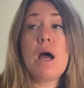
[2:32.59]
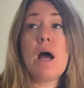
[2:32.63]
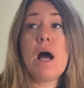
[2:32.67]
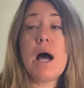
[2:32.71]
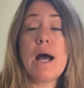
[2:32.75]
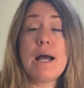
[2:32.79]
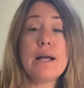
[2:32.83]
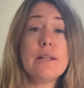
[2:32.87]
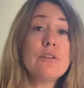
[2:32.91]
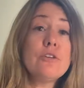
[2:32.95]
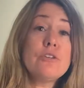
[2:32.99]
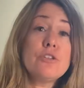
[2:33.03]

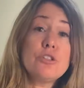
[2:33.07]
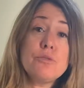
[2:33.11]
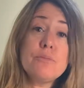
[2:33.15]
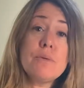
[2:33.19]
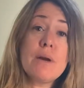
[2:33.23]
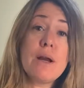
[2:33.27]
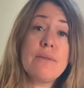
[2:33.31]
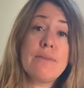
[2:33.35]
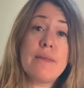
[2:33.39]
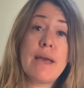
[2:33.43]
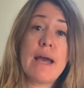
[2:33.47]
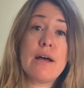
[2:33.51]
I looked
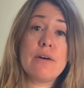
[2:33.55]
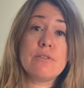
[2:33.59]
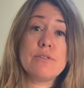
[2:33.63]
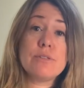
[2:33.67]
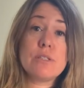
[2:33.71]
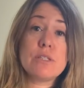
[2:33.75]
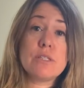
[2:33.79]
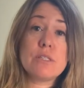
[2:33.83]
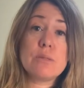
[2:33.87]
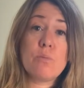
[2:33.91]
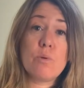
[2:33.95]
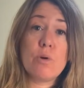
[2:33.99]
around the house
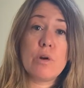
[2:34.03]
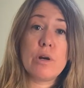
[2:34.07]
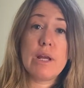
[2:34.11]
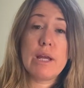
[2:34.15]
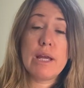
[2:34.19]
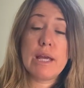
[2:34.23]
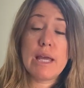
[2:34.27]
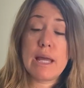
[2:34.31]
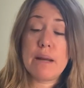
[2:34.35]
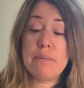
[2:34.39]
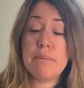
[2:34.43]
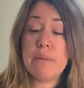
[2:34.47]
this
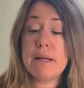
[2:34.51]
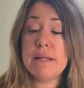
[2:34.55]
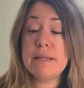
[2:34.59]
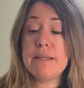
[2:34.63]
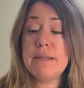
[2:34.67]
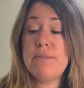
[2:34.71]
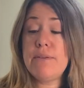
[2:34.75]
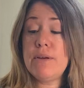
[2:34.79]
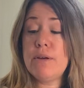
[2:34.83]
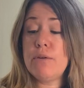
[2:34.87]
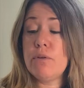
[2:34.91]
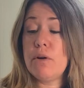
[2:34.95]
morning. In my
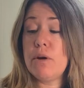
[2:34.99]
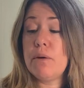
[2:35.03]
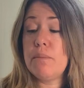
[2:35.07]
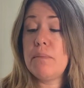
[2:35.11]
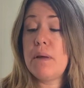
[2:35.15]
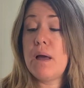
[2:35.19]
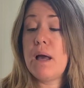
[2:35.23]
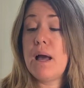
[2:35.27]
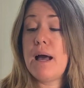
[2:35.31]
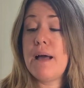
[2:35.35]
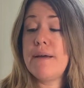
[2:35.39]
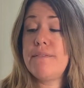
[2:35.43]
living room,
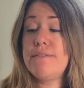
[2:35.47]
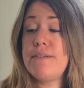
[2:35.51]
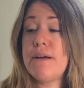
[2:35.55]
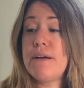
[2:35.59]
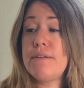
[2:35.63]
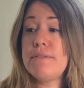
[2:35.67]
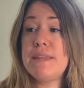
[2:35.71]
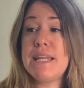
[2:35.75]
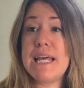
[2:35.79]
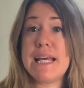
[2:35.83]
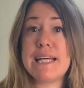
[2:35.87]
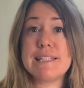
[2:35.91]
I
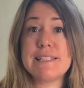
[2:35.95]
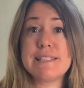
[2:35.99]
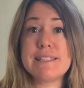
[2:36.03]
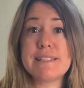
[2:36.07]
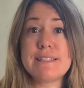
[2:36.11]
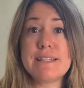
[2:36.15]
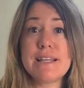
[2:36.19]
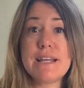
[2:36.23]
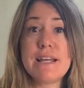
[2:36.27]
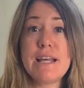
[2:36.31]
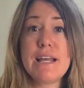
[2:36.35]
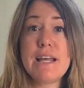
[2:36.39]
found
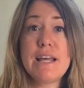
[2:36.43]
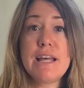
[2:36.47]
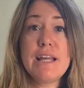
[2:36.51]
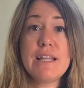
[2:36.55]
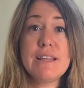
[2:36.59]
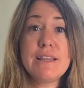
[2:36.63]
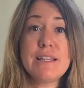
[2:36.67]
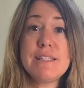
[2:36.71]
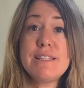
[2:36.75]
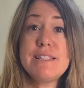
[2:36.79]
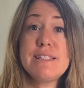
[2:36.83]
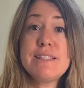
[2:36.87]
this.
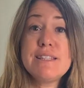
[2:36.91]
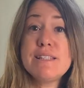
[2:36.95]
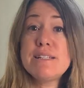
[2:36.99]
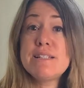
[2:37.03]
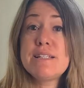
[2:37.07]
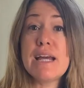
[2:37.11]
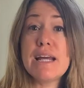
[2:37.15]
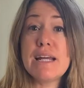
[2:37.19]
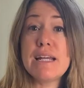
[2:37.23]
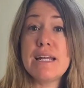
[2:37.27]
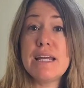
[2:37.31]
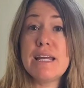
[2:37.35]
This is a
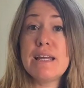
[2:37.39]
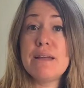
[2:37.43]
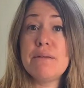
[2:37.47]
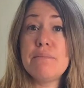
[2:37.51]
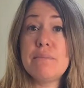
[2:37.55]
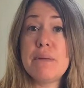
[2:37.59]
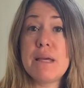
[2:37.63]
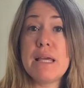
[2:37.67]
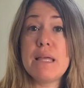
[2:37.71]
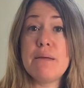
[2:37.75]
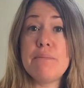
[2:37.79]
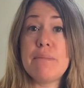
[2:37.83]
tiny
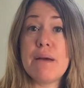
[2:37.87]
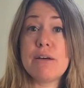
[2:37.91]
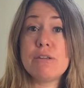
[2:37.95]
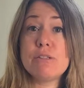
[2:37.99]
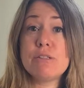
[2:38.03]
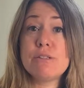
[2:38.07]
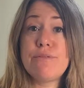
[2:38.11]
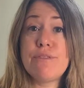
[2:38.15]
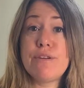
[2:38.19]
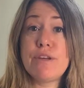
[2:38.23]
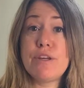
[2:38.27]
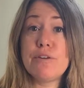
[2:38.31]
Mickey
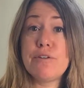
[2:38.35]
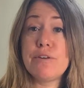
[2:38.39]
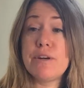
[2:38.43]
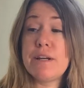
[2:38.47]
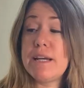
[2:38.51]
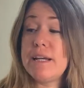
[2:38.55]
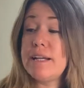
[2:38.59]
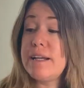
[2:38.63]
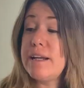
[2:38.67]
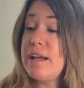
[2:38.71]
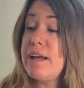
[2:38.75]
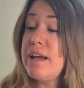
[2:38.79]
Mouse
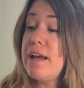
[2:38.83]
figurine.